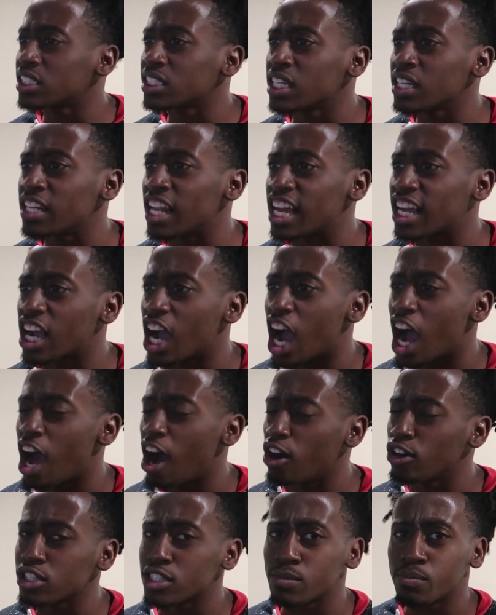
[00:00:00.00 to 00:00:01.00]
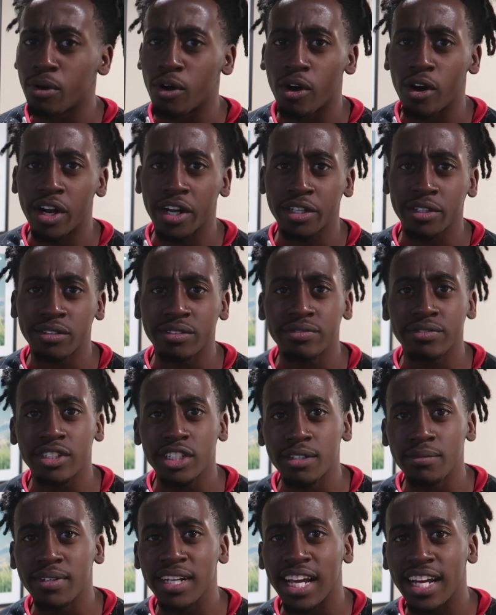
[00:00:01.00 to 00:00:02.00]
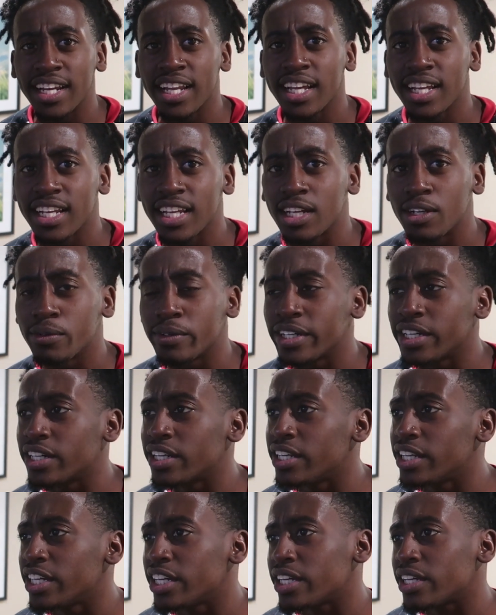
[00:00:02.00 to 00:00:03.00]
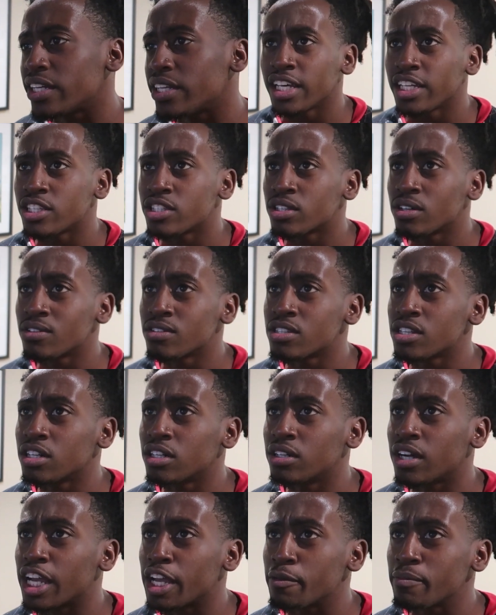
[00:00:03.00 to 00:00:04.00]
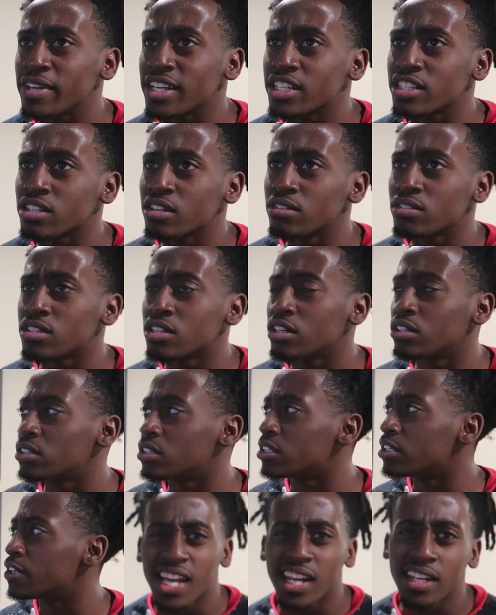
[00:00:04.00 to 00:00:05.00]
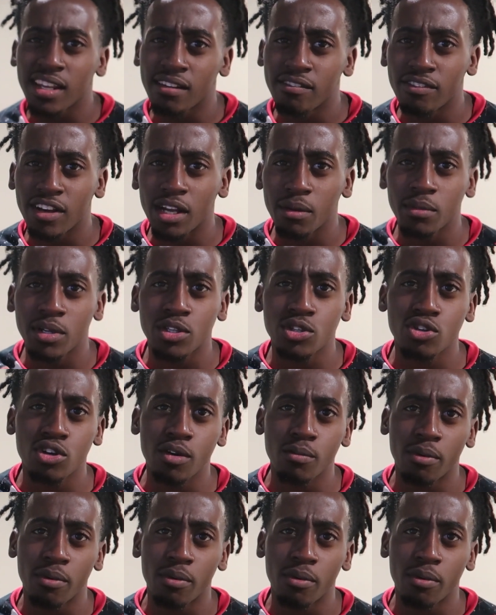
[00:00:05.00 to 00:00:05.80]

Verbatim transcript: It seemed like a house party, you feel me? Like they real lit. Hey Soto, hey Big Soto, yeah, they invite me to